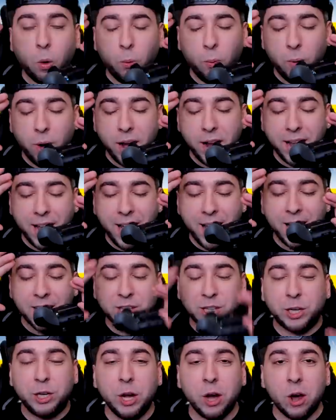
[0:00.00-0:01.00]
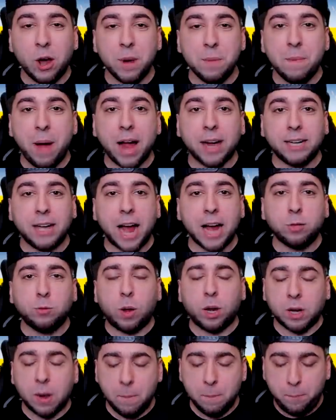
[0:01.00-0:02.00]
what is good, my guys?
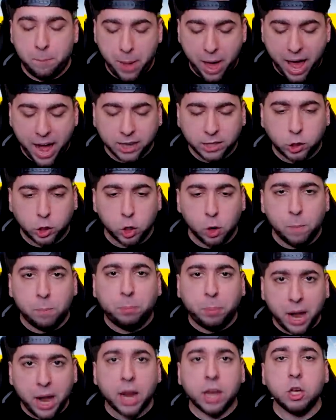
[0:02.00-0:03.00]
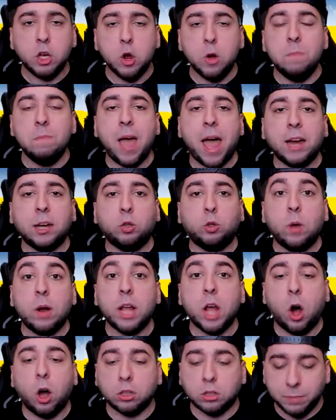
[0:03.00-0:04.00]
Welcome back to brand new Madden
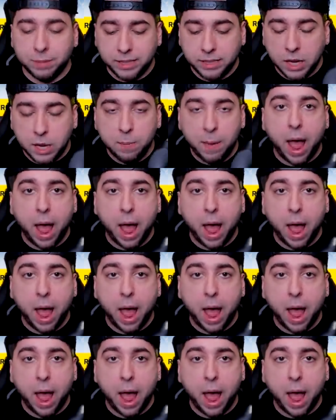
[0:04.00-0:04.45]
20 Ultimate Team